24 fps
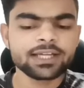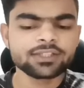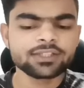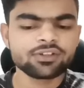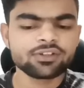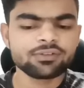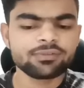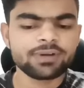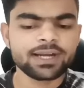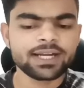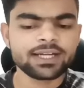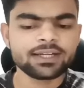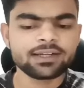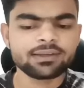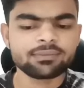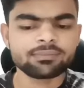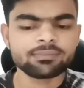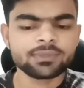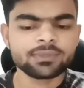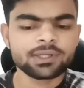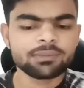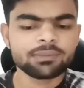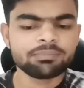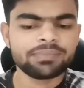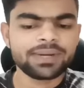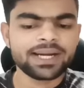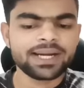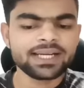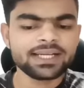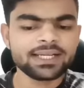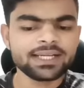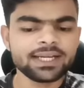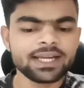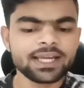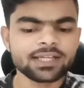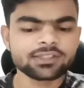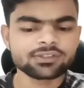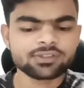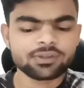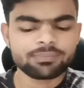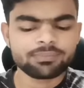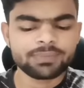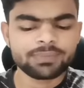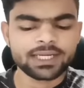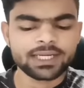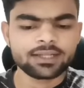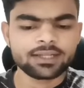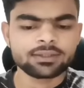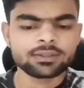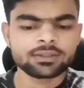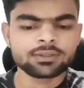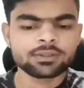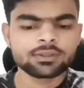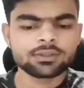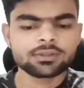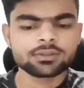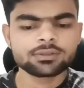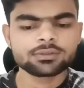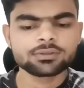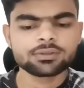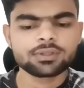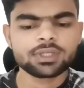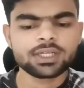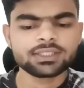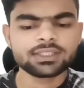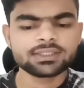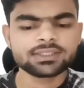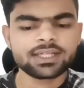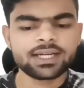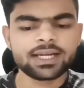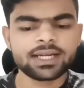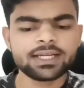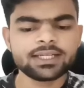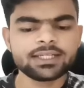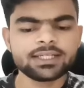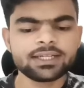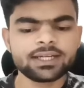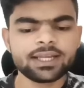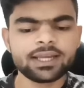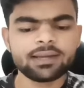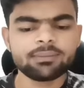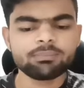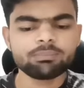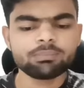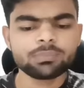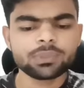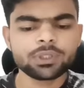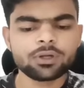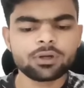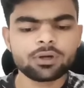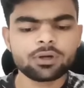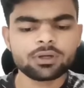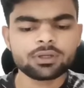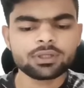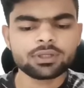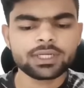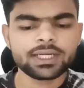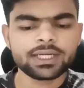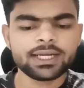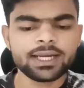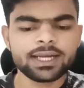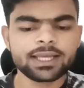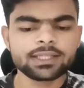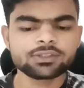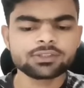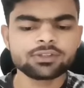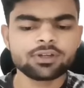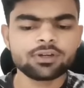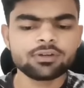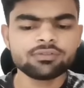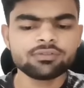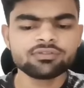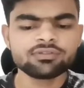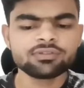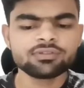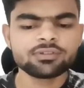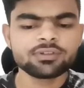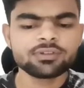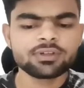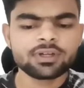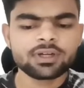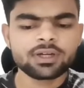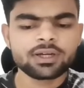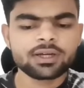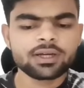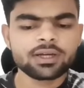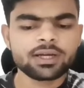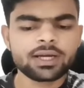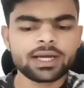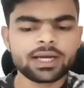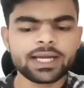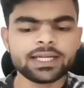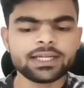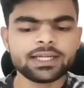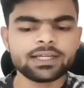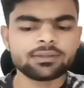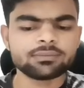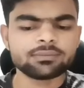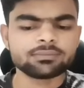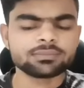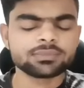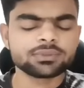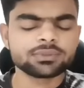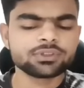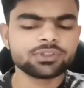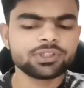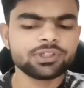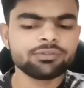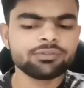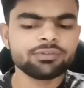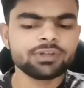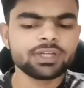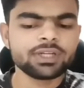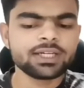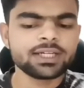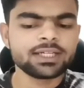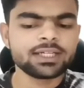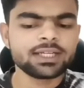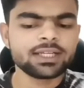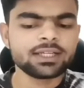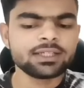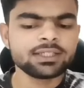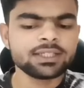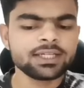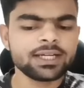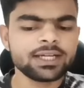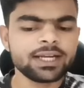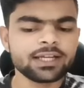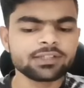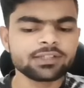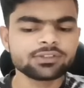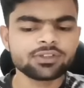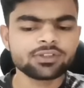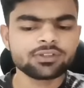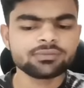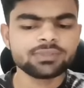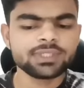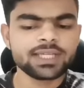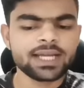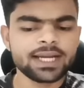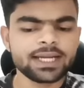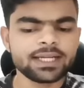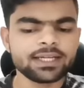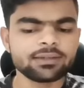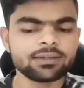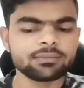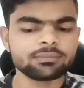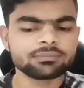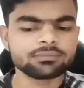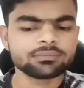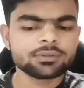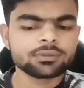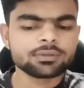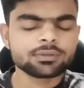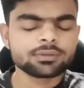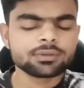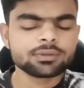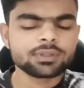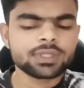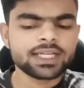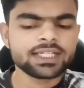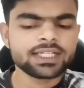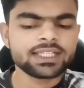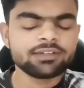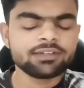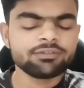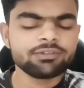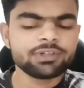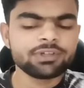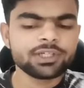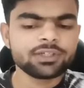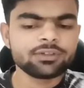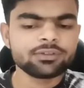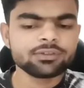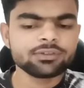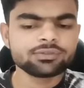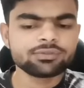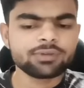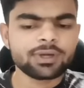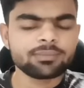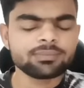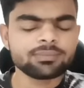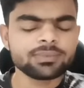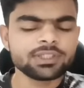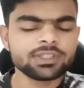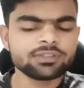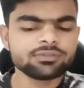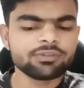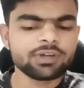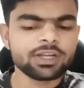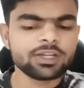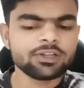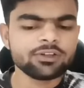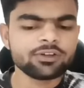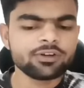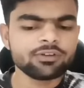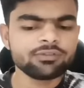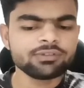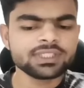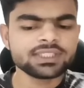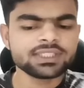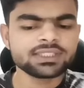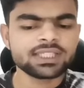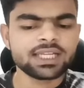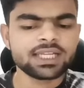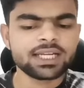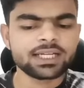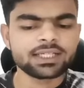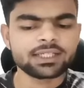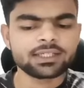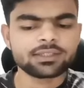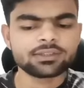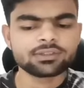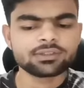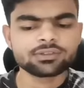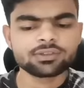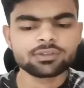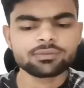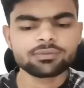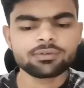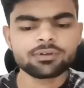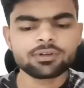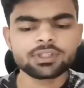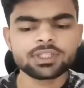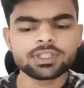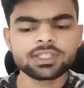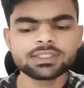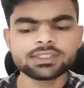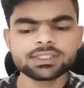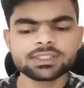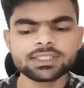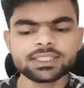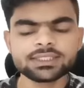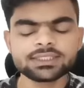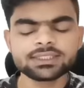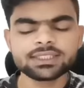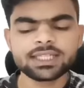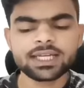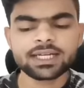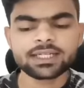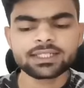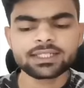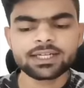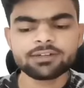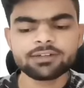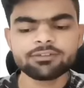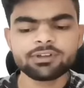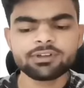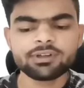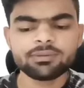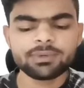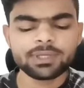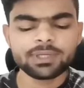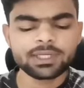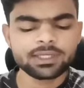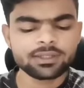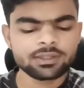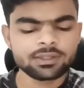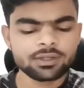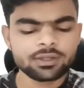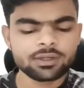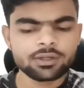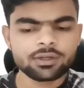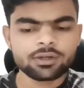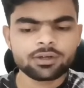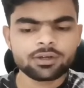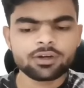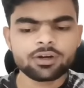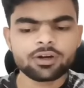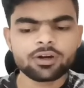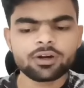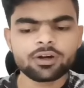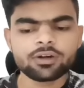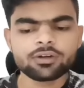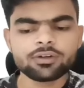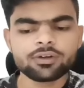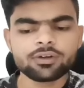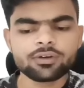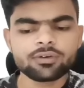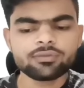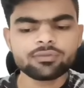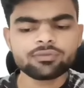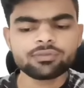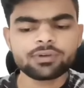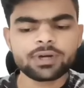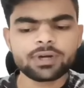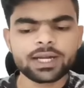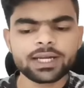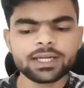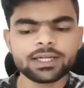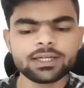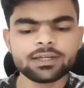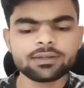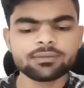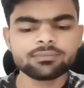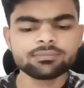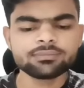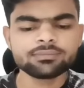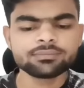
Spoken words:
of item by index of method. Let's write temp dot index of item. So it will return index of the item, and then we need to swap this value of is selected. For this, is selected will be not of item